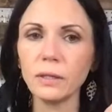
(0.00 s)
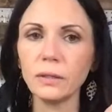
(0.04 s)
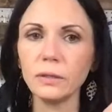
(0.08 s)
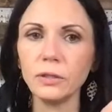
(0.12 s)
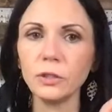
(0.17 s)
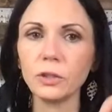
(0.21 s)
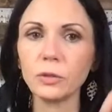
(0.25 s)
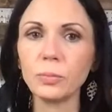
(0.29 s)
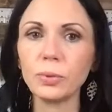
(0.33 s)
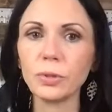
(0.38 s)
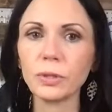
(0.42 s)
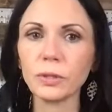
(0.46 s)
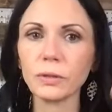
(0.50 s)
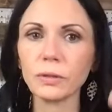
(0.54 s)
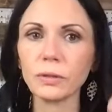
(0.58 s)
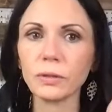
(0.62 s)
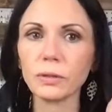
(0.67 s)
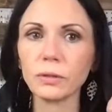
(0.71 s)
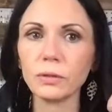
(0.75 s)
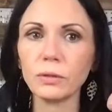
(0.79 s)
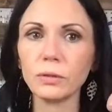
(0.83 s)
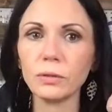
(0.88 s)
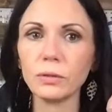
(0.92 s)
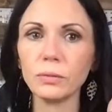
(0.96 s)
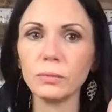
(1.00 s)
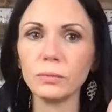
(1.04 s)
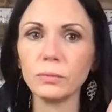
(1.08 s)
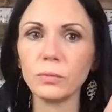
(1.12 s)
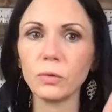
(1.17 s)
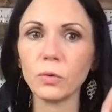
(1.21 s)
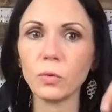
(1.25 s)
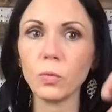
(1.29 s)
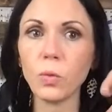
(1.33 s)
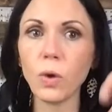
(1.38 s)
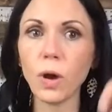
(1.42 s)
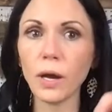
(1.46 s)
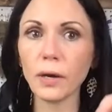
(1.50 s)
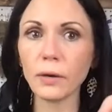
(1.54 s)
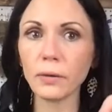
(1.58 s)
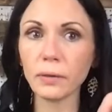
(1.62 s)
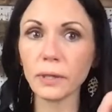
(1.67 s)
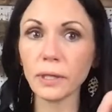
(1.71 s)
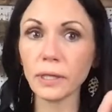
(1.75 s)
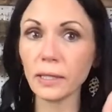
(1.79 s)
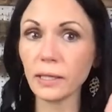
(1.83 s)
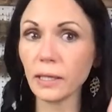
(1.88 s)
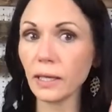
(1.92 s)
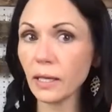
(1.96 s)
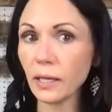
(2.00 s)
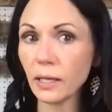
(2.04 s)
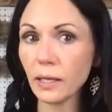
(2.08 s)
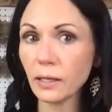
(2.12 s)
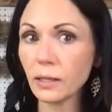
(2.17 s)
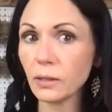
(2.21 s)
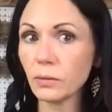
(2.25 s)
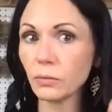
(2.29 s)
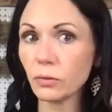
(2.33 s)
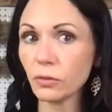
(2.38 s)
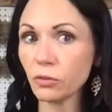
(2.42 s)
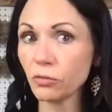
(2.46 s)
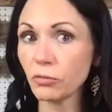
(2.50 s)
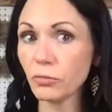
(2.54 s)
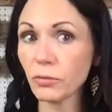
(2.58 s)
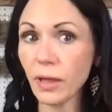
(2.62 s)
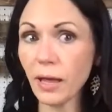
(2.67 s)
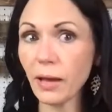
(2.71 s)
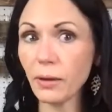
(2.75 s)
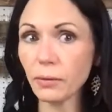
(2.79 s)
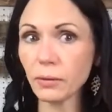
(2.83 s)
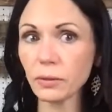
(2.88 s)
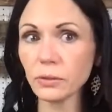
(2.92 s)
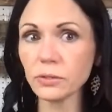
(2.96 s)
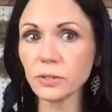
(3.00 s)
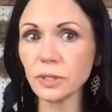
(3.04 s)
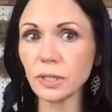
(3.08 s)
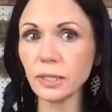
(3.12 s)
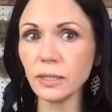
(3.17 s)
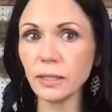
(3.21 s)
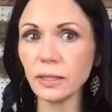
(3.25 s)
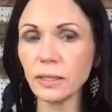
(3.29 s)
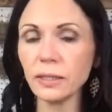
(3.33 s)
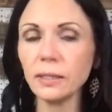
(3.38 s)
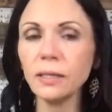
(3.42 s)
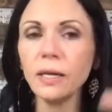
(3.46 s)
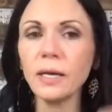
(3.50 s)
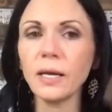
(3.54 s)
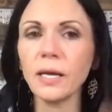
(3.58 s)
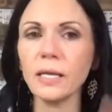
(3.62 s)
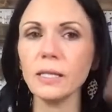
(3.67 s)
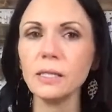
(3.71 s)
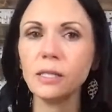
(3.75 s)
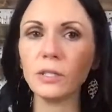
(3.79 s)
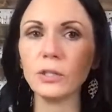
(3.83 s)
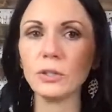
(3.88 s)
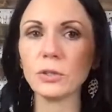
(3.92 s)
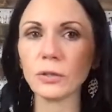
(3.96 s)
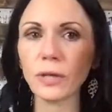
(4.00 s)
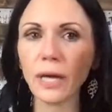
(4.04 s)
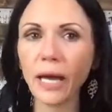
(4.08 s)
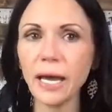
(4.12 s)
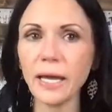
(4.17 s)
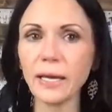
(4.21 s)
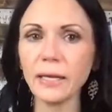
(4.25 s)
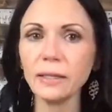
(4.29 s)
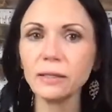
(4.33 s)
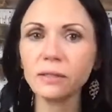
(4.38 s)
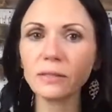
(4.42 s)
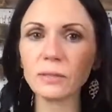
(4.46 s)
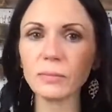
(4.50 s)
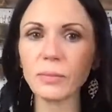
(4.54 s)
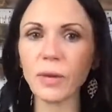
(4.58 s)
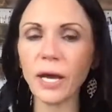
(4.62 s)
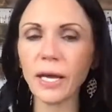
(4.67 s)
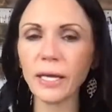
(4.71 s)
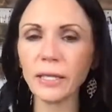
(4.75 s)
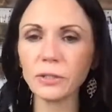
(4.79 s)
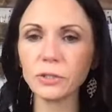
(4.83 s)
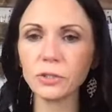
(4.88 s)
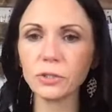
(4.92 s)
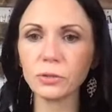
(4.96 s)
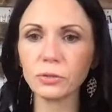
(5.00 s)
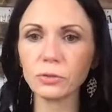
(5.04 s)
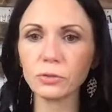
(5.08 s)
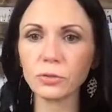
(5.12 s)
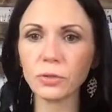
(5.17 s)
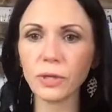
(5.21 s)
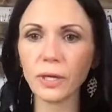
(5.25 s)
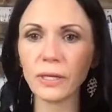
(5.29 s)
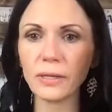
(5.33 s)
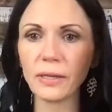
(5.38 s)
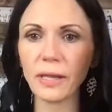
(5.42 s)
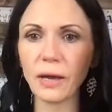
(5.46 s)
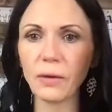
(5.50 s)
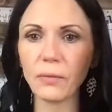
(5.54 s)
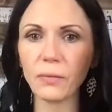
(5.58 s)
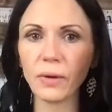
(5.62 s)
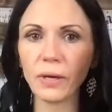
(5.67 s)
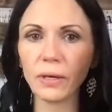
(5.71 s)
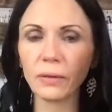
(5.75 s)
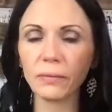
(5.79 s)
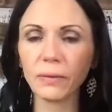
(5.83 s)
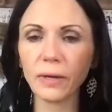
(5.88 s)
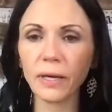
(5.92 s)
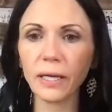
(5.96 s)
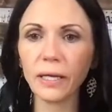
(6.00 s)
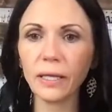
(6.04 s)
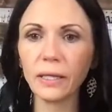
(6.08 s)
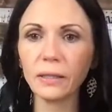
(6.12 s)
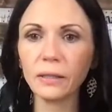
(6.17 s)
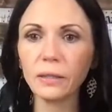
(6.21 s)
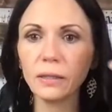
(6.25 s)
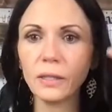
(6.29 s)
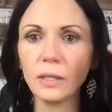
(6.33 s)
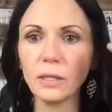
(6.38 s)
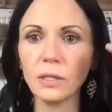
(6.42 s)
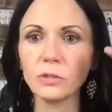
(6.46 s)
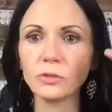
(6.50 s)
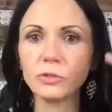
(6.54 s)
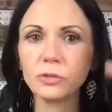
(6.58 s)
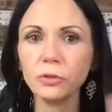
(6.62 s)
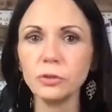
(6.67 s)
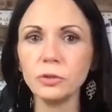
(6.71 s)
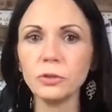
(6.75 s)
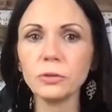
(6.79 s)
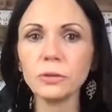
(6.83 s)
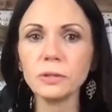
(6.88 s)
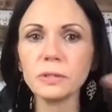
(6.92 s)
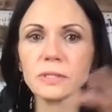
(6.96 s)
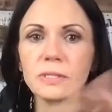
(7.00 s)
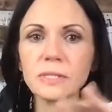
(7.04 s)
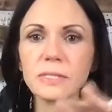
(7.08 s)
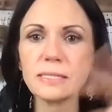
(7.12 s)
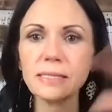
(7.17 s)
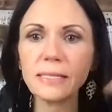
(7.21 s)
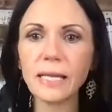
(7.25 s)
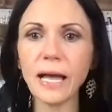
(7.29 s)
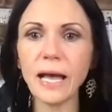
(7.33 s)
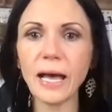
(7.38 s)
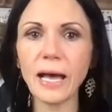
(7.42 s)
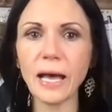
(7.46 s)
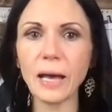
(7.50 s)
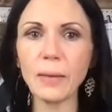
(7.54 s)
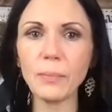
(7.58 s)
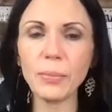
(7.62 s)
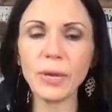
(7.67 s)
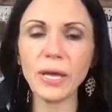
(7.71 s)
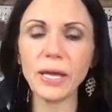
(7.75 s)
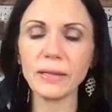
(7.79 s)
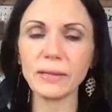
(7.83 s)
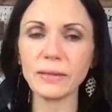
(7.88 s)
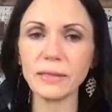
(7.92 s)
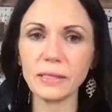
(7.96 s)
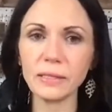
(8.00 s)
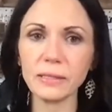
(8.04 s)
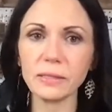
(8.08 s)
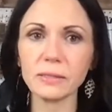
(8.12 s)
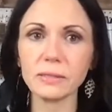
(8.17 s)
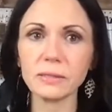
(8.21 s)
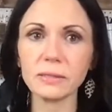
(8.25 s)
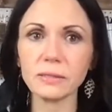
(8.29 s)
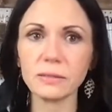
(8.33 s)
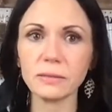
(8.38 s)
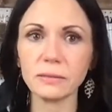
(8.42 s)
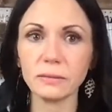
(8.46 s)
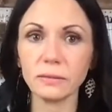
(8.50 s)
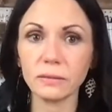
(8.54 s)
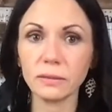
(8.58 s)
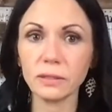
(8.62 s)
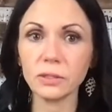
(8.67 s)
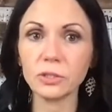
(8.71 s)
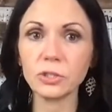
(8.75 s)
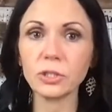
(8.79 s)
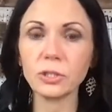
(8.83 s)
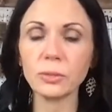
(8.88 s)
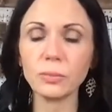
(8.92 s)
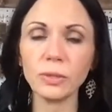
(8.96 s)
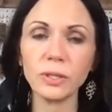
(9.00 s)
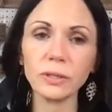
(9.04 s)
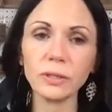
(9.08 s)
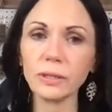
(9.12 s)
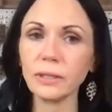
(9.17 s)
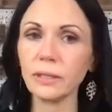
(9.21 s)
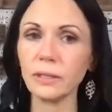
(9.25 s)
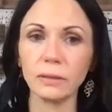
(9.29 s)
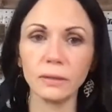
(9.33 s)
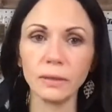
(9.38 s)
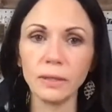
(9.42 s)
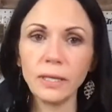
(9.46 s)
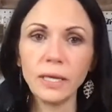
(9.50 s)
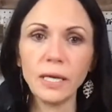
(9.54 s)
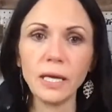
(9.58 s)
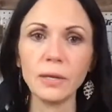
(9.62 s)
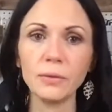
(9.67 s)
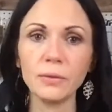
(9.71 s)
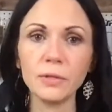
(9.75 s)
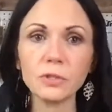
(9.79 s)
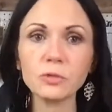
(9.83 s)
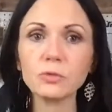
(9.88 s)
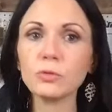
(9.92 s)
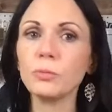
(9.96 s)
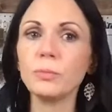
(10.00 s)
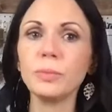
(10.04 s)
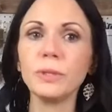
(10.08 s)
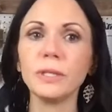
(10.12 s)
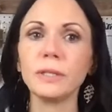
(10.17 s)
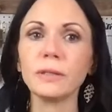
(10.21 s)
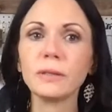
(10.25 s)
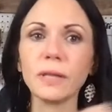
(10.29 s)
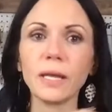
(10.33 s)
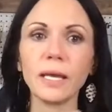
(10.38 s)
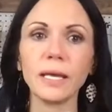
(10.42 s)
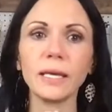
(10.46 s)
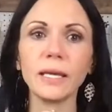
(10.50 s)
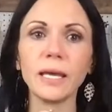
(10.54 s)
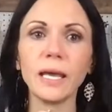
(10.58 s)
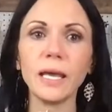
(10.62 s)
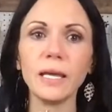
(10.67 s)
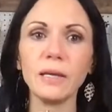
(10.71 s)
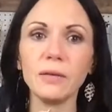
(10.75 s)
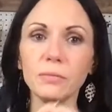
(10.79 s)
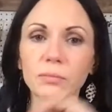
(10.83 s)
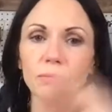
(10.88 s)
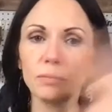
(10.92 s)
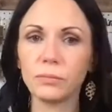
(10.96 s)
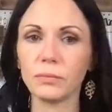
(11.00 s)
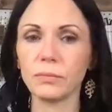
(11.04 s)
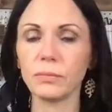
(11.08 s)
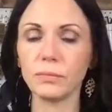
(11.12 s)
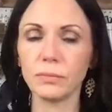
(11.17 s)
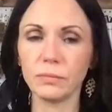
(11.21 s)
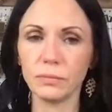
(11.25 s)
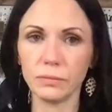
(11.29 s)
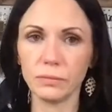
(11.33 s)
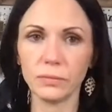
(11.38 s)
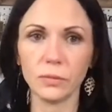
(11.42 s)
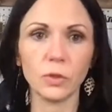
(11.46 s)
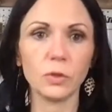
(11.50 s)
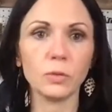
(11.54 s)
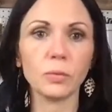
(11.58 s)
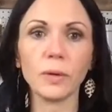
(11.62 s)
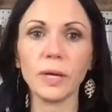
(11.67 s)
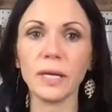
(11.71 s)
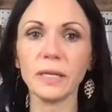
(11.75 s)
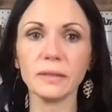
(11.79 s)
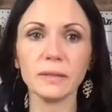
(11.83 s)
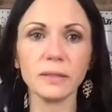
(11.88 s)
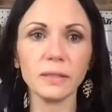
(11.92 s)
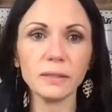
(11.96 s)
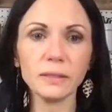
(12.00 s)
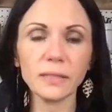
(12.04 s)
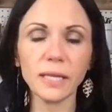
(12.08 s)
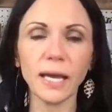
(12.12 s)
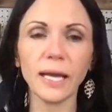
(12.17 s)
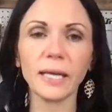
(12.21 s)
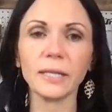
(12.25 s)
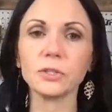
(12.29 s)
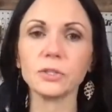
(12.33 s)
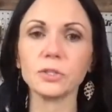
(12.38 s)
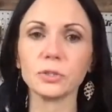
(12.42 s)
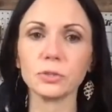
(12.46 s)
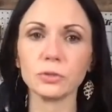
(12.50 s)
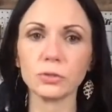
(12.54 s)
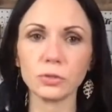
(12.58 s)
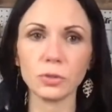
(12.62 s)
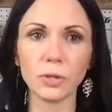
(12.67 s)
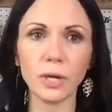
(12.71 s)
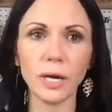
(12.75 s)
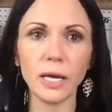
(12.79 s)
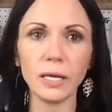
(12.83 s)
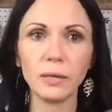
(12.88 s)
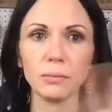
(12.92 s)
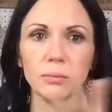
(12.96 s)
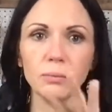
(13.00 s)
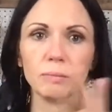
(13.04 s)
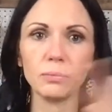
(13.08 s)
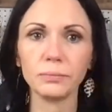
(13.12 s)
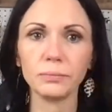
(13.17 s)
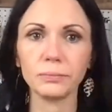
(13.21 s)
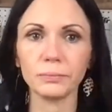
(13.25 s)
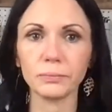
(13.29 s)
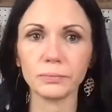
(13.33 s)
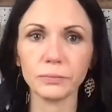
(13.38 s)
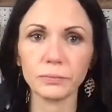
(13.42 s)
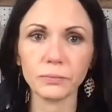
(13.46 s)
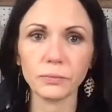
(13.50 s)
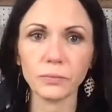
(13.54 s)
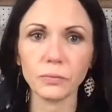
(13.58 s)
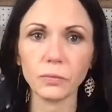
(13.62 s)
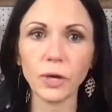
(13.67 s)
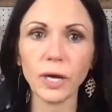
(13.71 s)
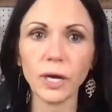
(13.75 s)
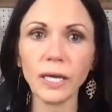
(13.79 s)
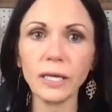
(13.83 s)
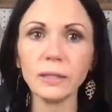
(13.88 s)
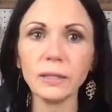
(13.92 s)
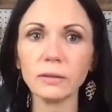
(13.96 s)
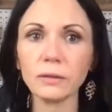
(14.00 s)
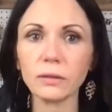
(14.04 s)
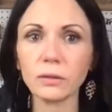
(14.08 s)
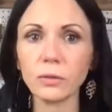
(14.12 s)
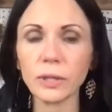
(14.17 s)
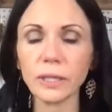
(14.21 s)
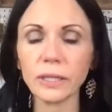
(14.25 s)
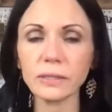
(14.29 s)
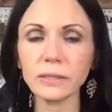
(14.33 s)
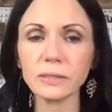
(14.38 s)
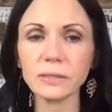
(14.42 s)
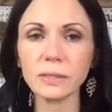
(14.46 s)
You put a little watering can with flowers in it, and then you're adding some height to your tray that way, right? So you could stop at this legitimately. And this would be like a great thing to add to your tray, right? Quick and